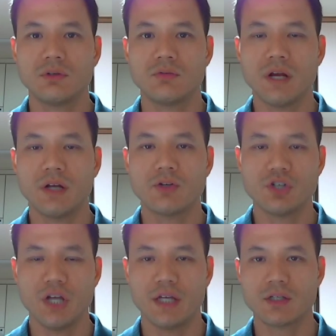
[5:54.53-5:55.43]
record
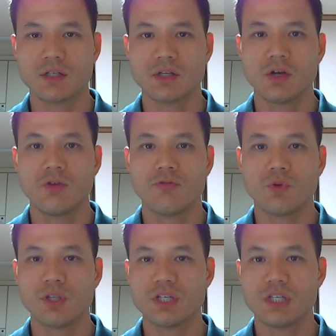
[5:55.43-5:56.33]
checks for
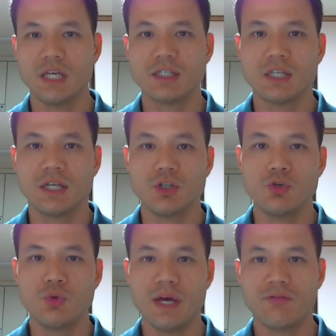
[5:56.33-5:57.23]
the states that
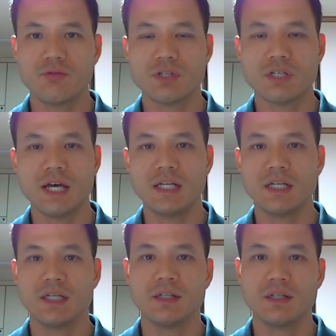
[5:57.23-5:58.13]
you have resided
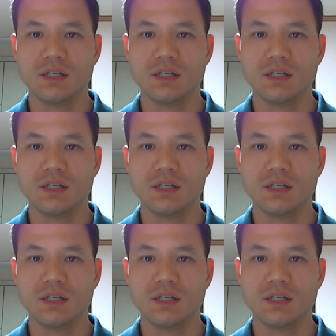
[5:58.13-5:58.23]
in